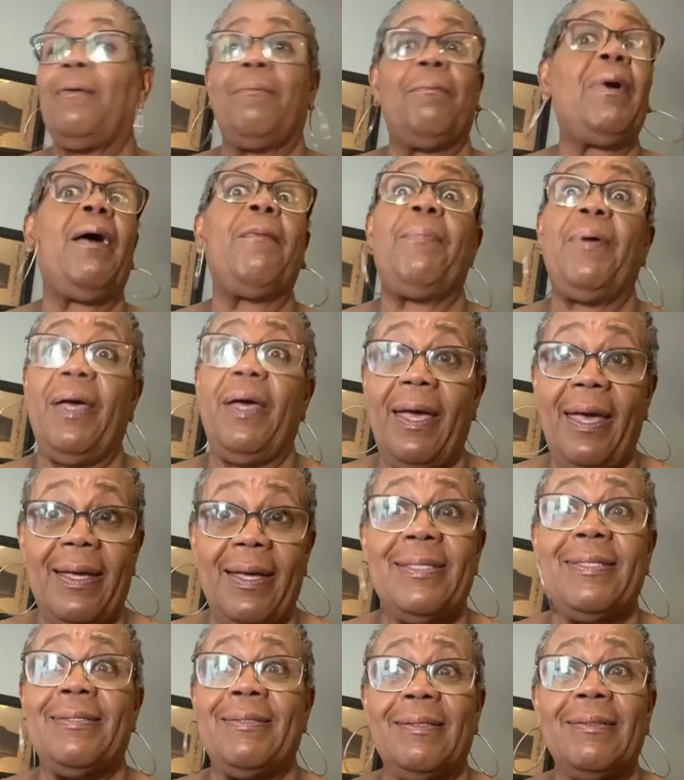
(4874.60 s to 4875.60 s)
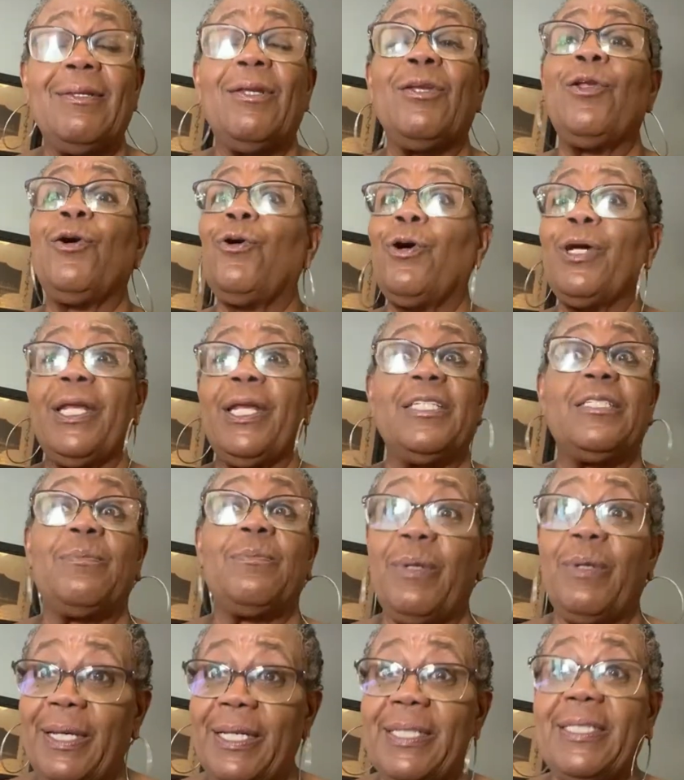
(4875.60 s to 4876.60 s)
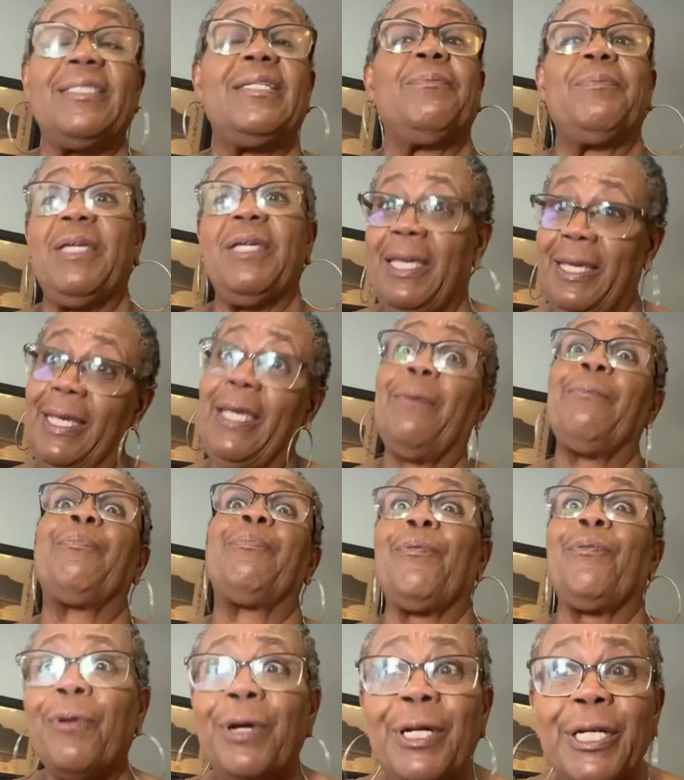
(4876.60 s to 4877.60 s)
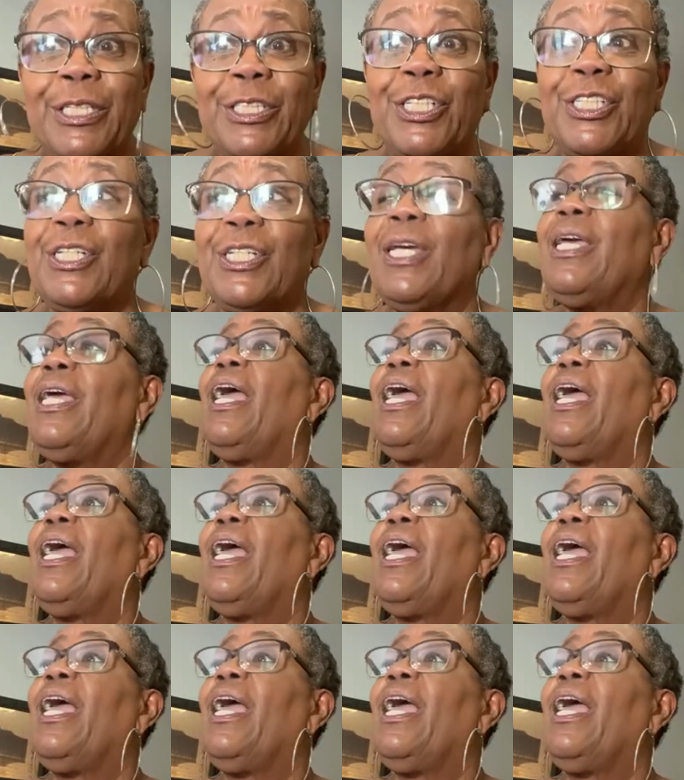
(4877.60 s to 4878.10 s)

my pastor. The Lord has blessed him. He can preach.